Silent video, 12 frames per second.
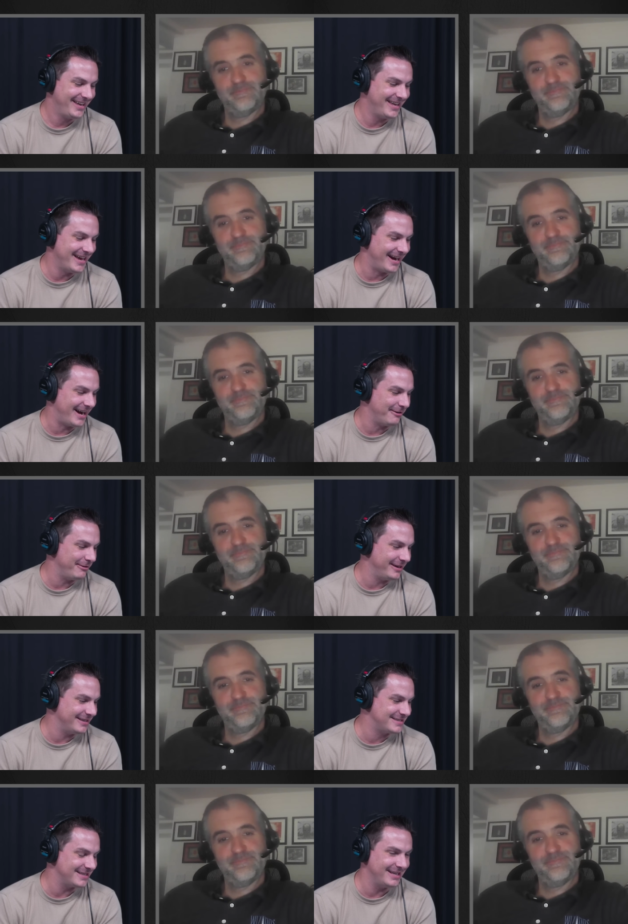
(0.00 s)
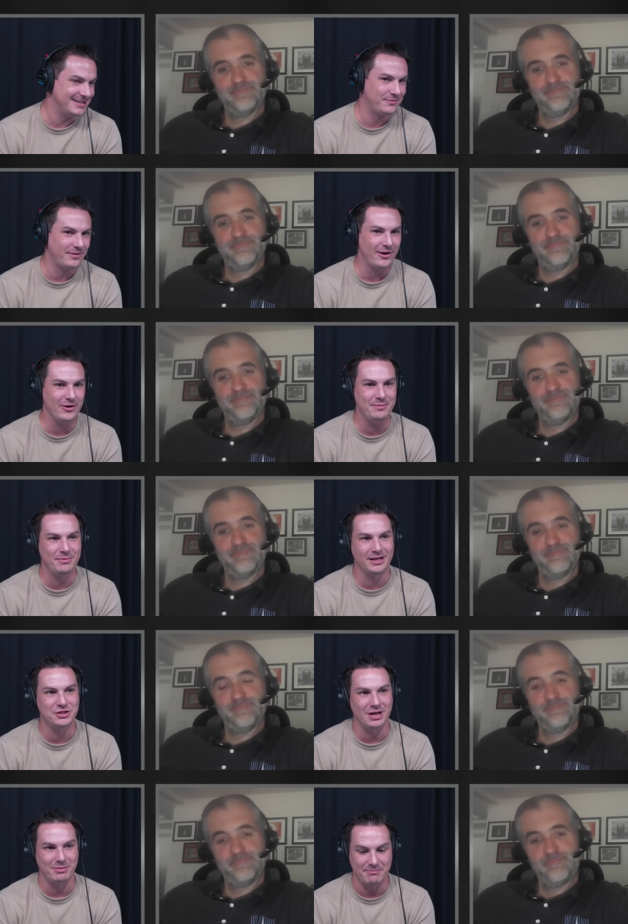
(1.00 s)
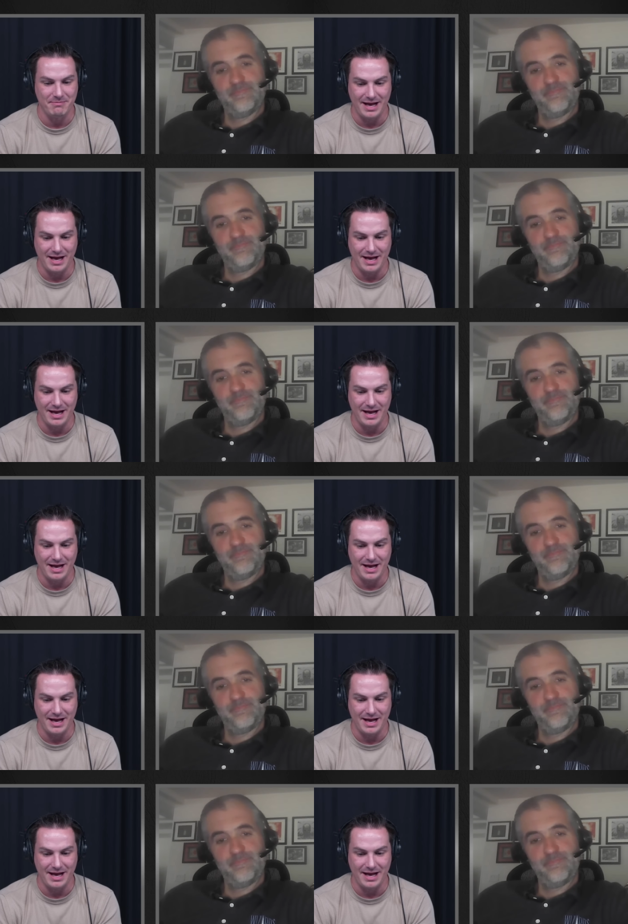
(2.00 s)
Speaker 1: Yeah, I mean it's it's very much. I mean,